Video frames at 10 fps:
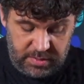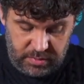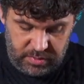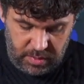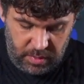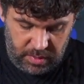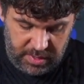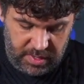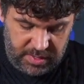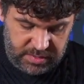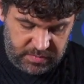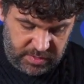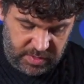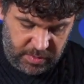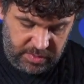so the goal here is
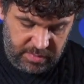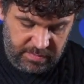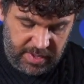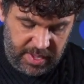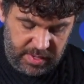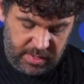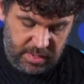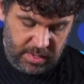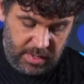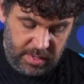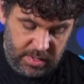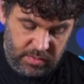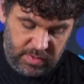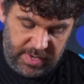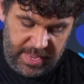for the bottom one
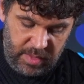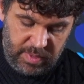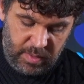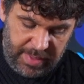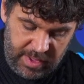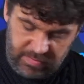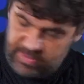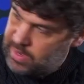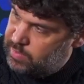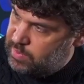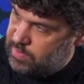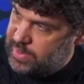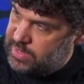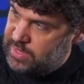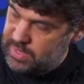to enable biofilm of
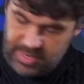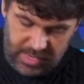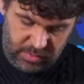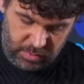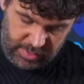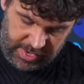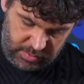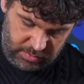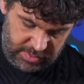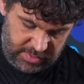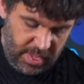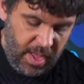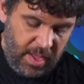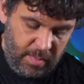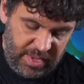bacteria to connect to it.
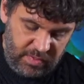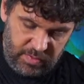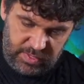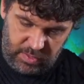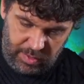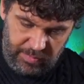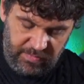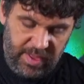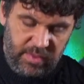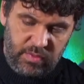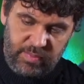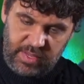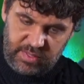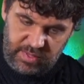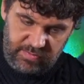But for the top one, to
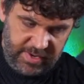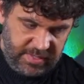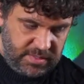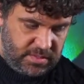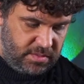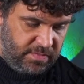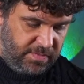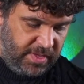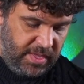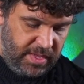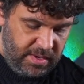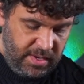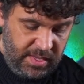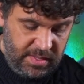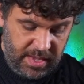make the difference, we
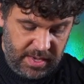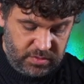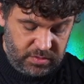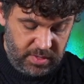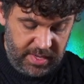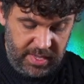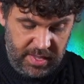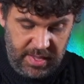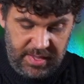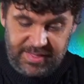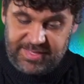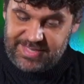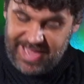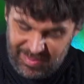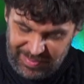need actually
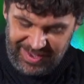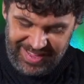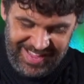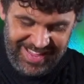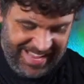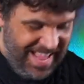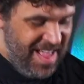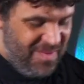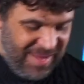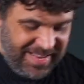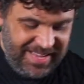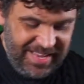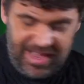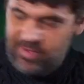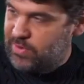disable
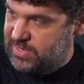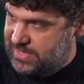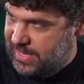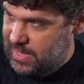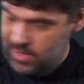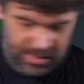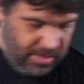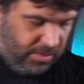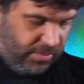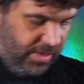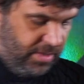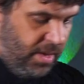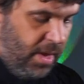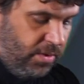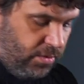bacteria for sticking to it.